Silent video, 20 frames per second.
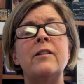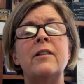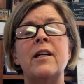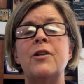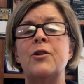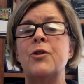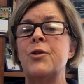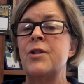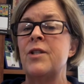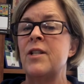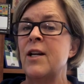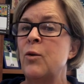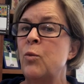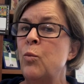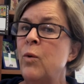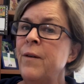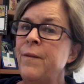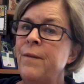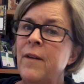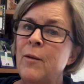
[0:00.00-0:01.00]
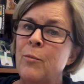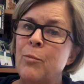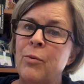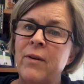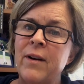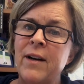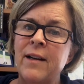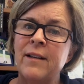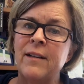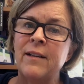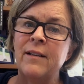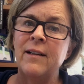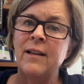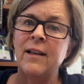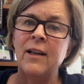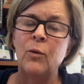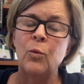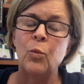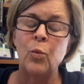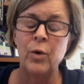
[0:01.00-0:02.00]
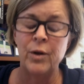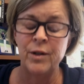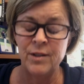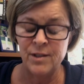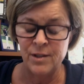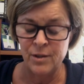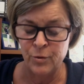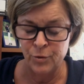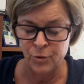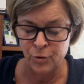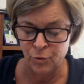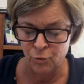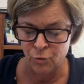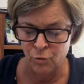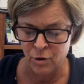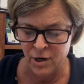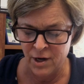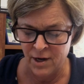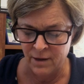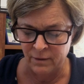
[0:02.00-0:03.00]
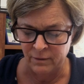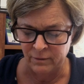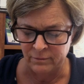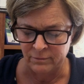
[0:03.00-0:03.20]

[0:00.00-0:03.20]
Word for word: to understand what they bring and what's their story.